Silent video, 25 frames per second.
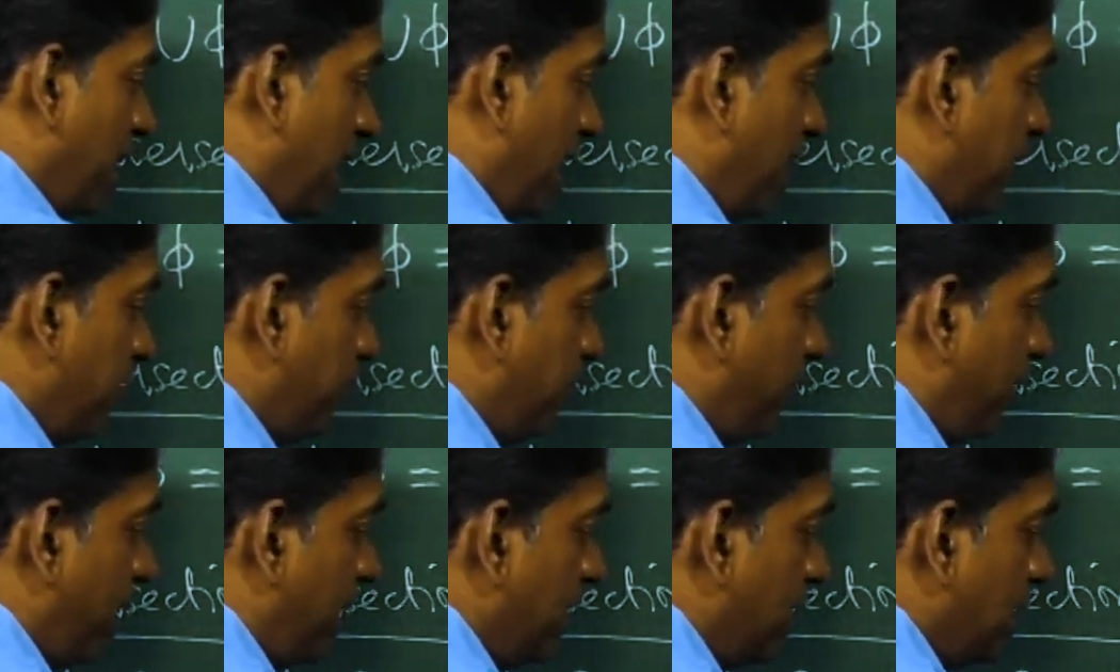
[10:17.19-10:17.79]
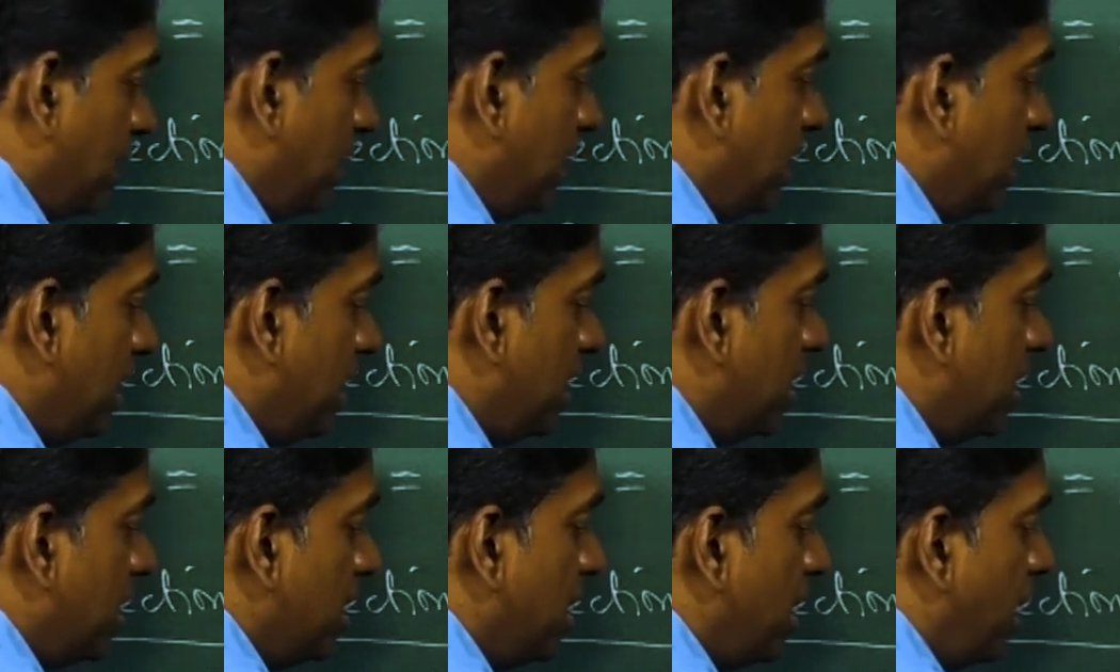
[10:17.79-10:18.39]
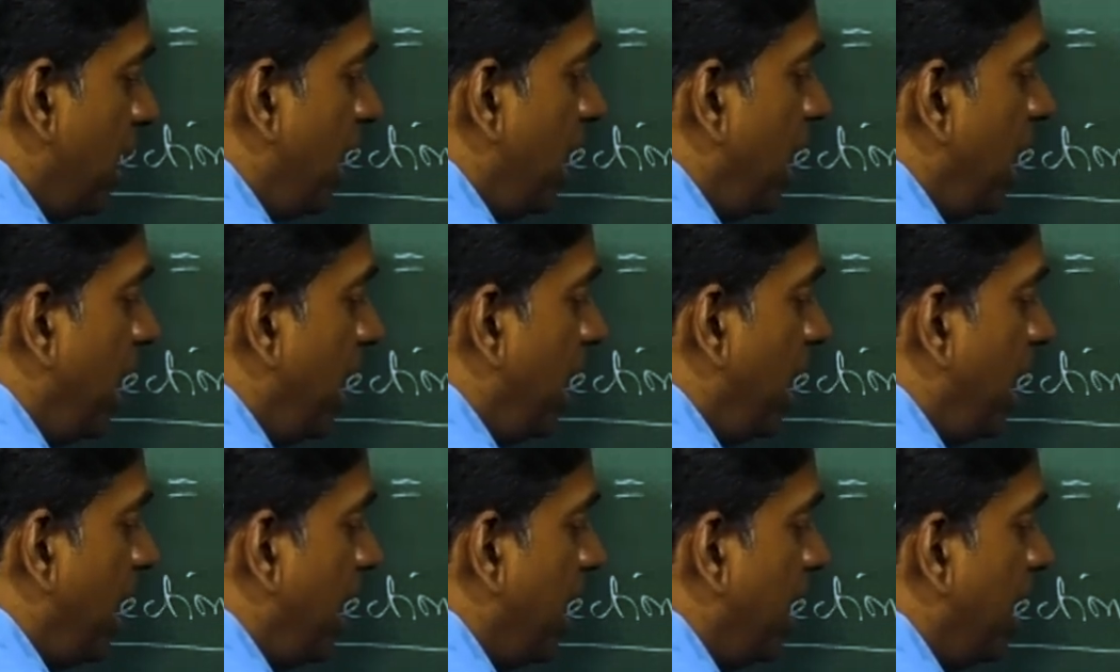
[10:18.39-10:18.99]
And finally,
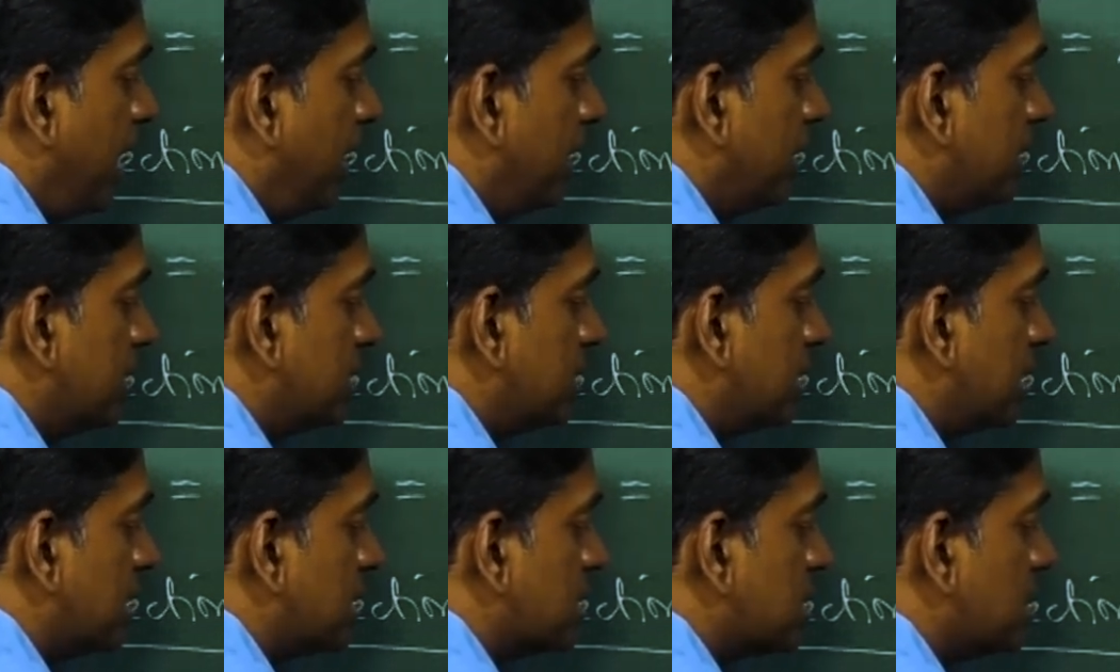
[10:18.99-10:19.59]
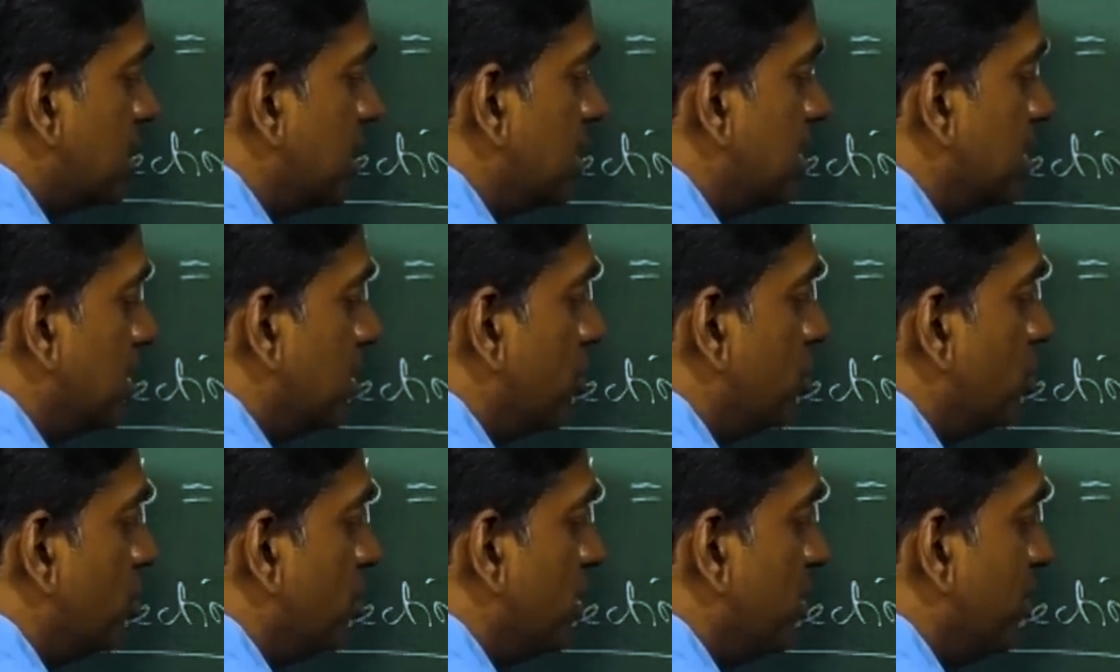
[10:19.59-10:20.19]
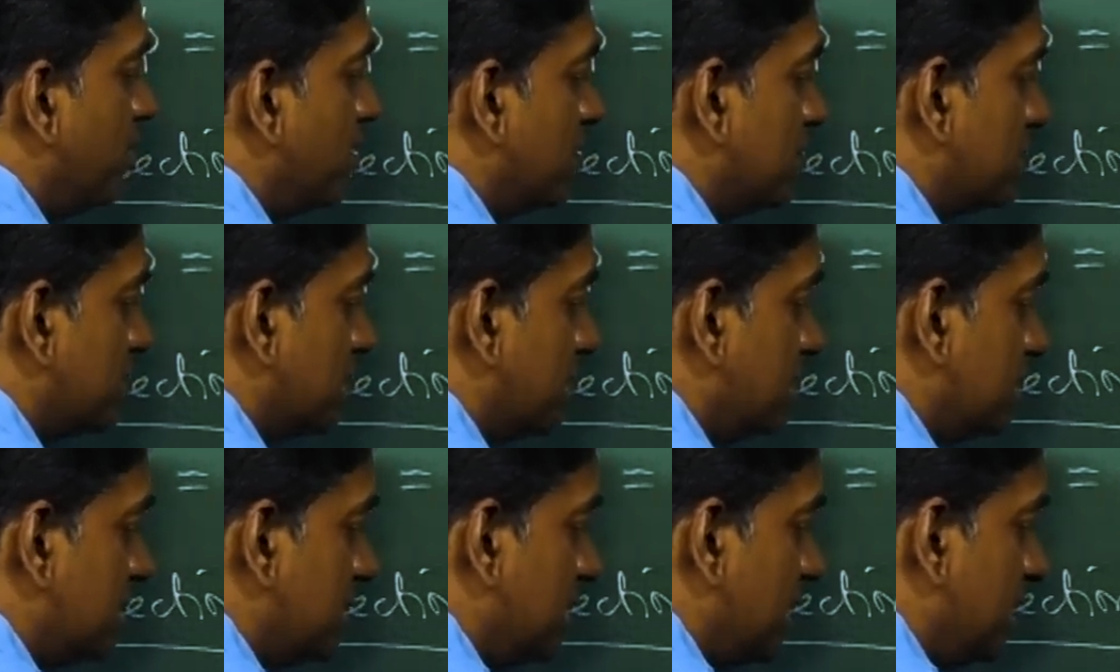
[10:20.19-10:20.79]
A intersection the
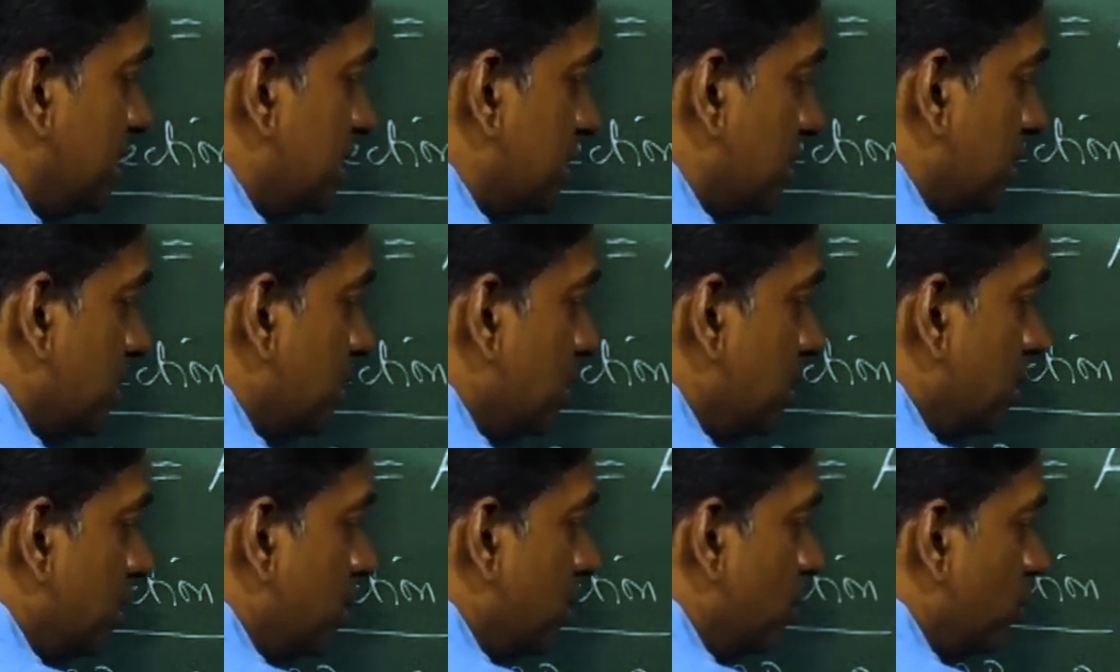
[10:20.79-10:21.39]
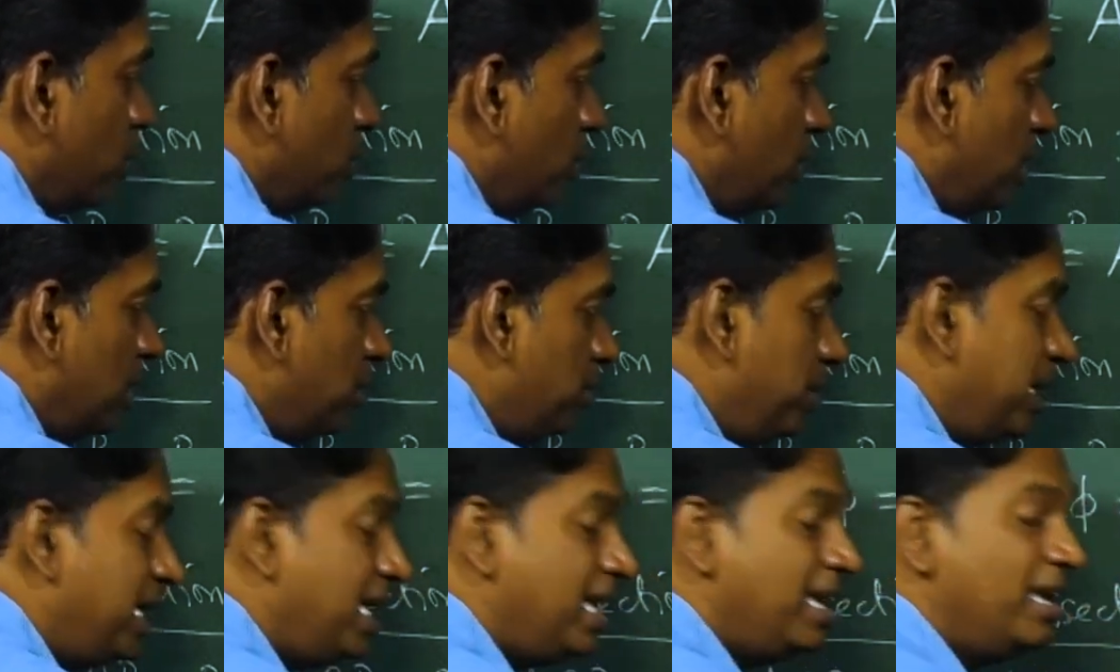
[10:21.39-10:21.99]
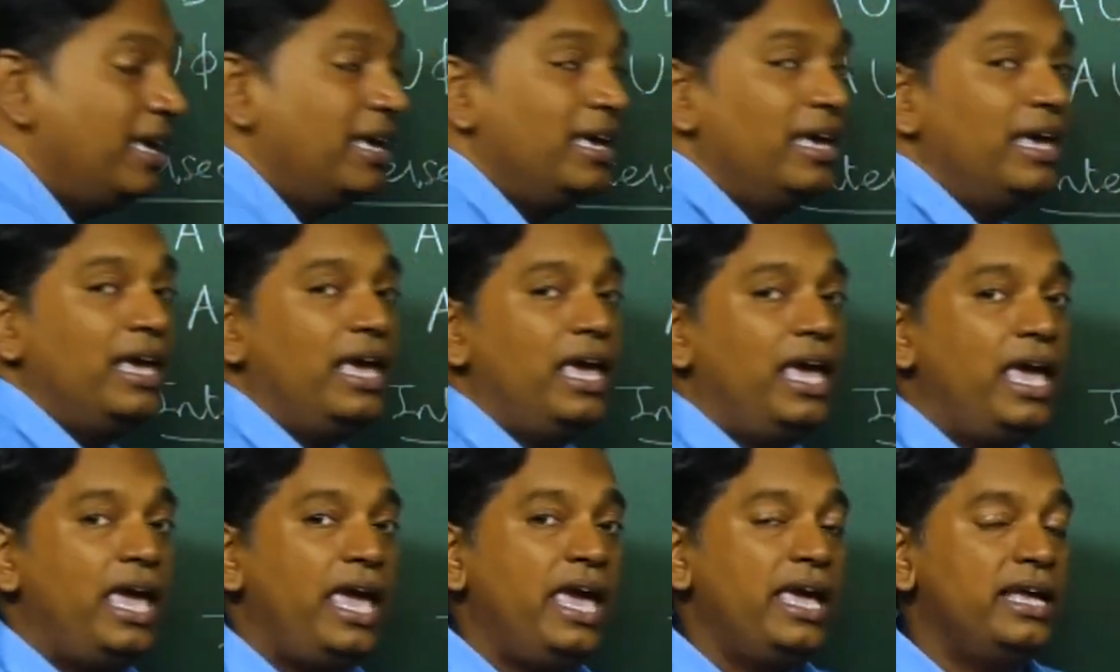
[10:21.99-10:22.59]
universal set will be
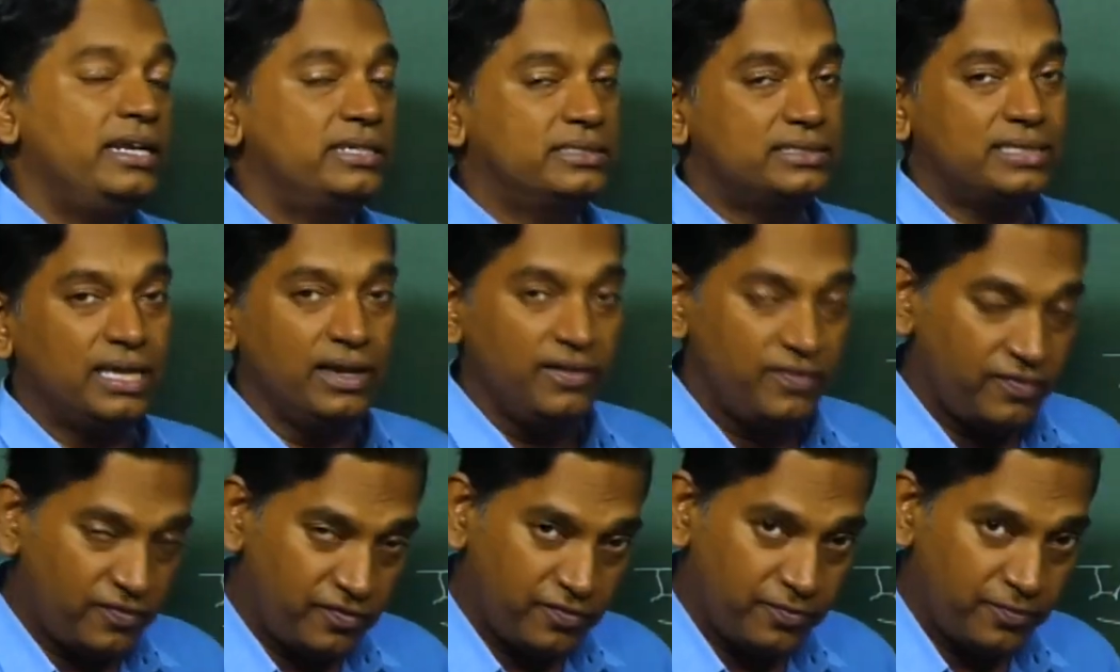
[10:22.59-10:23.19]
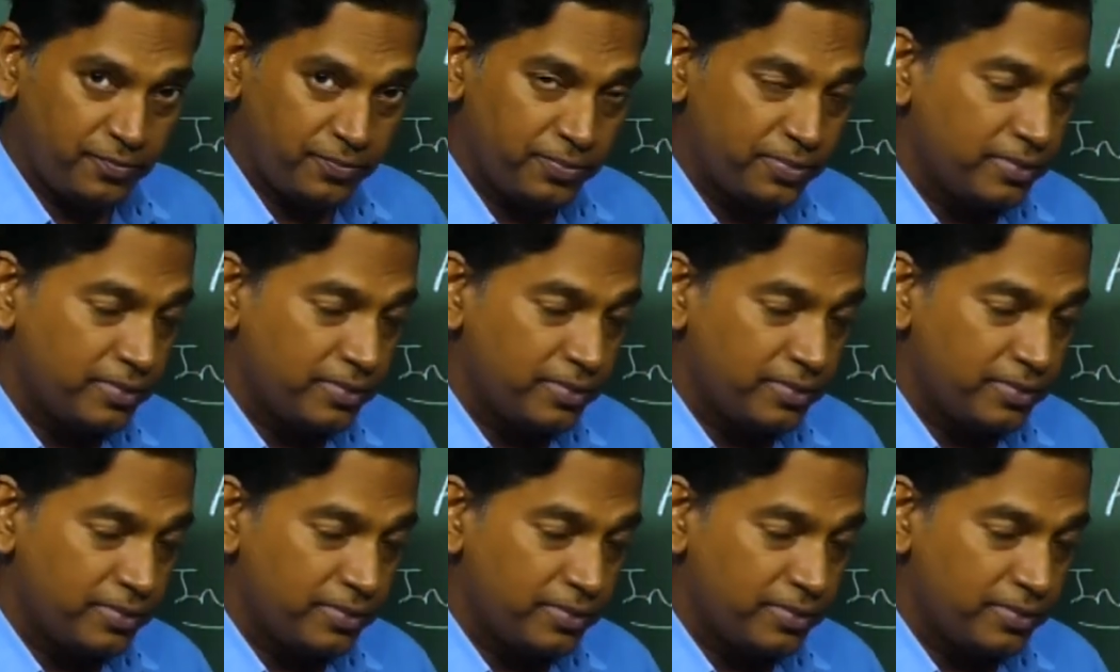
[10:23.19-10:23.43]
A itself.